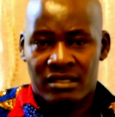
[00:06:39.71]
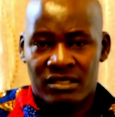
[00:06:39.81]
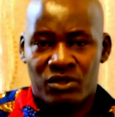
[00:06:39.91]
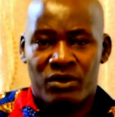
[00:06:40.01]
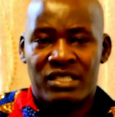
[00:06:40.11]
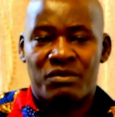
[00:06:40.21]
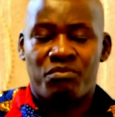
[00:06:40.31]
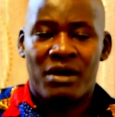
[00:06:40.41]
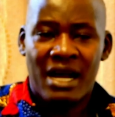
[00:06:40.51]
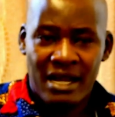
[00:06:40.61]
she was
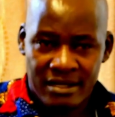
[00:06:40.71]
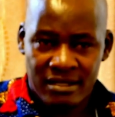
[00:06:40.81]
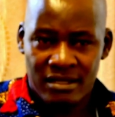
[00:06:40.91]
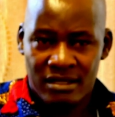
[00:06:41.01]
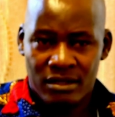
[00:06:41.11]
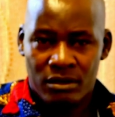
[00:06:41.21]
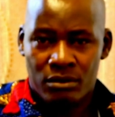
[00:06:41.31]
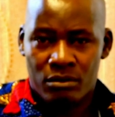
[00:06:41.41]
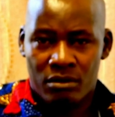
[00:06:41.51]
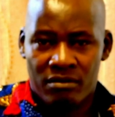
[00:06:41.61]
part
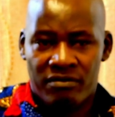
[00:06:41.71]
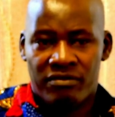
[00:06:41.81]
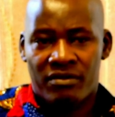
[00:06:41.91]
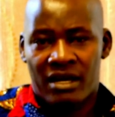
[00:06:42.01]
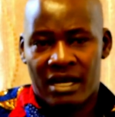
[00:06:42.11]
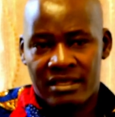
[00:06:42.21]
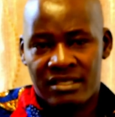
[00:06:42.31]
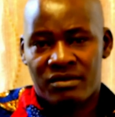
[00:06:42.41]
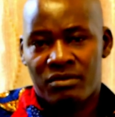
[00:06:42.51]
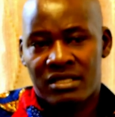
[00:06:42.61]
of
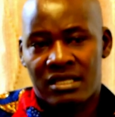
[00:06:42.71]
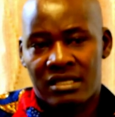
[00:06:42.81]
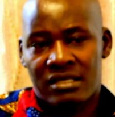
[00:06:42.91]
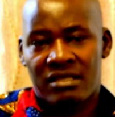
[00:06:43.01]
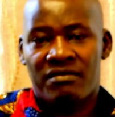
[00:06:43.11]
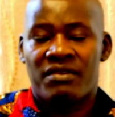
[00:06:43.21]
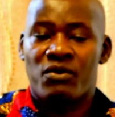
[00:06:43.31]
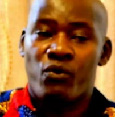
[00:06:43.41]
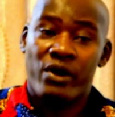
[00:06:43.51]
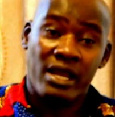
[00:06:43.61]
this business
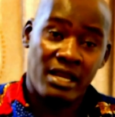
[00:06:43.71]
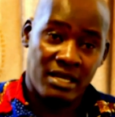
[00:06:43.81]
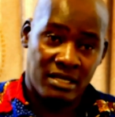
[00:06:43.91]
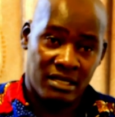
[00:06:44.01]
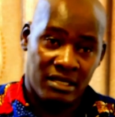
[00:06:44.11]
even when